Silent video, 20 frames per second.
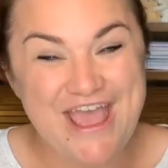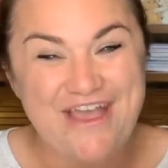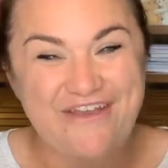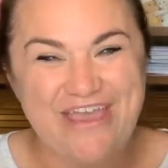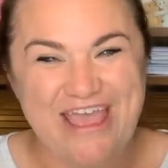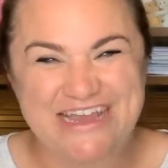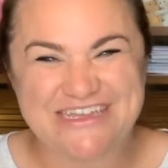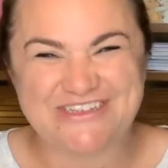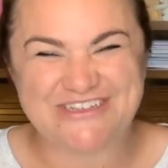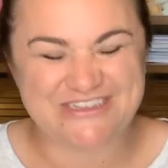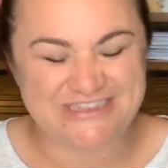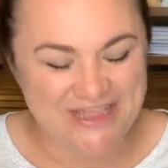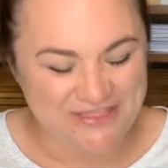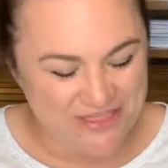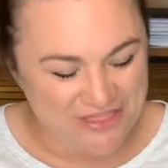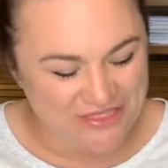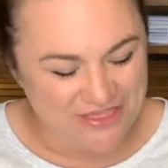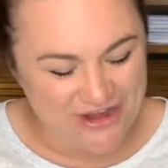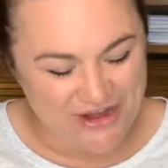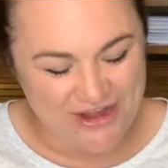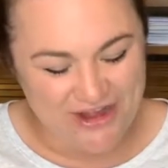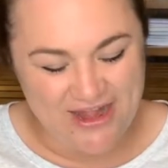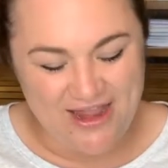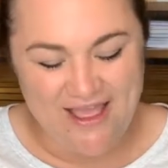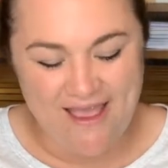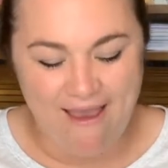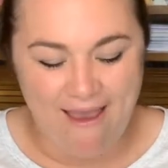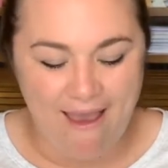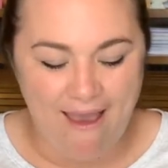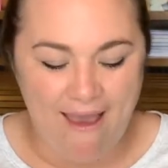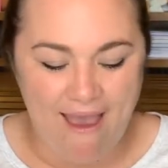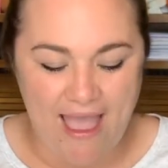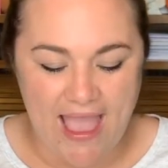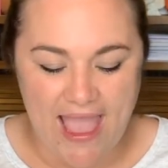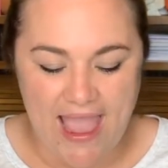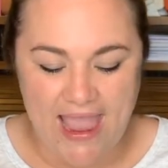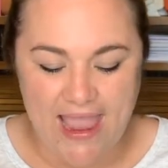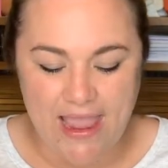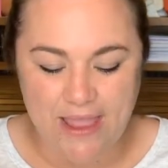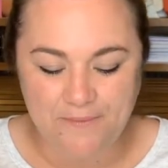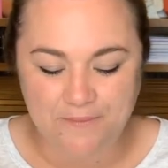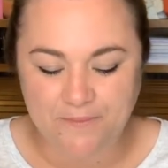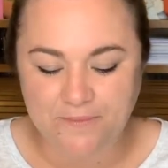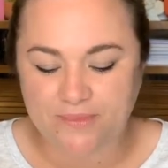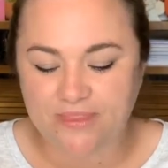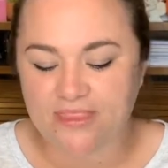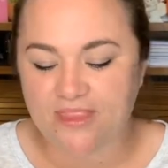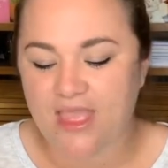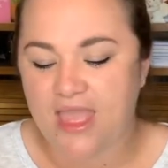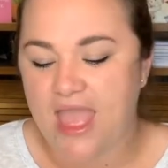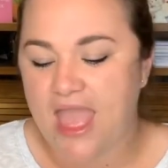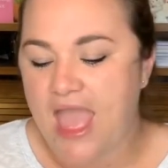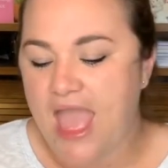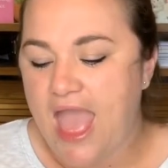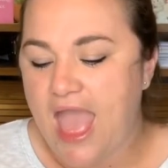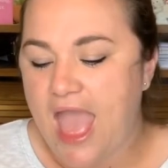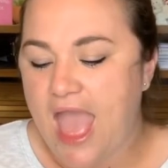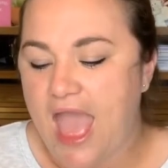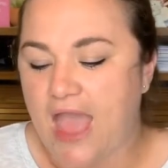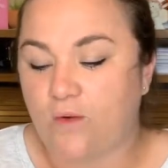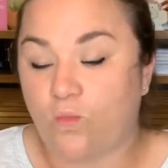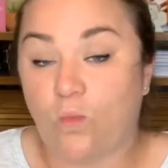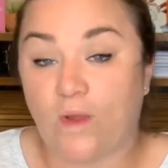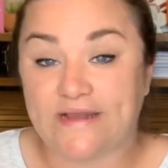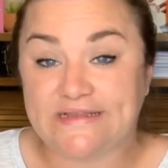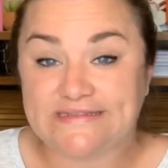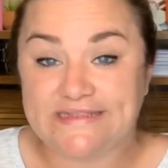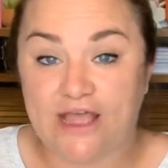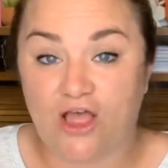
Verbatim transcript: Okay, Tuesday the 3rd, I had one